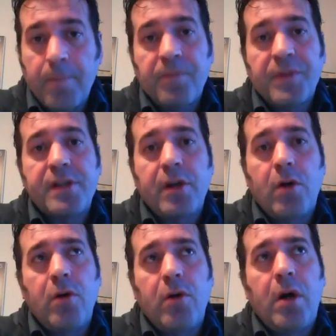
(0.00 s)

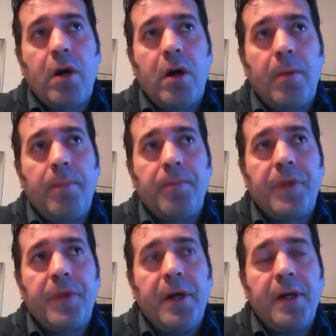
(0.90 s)
So
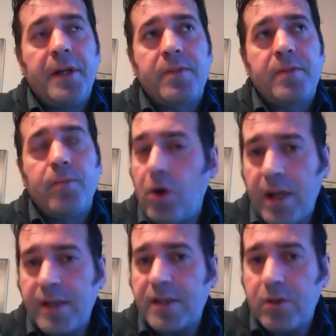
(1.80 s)
it's more or
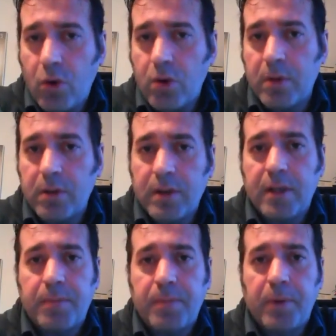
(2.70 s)
less normal
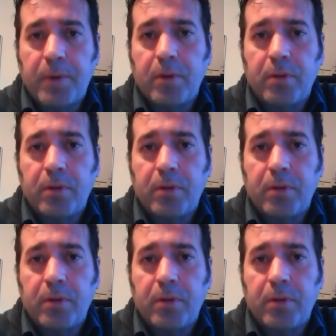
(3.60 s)
that people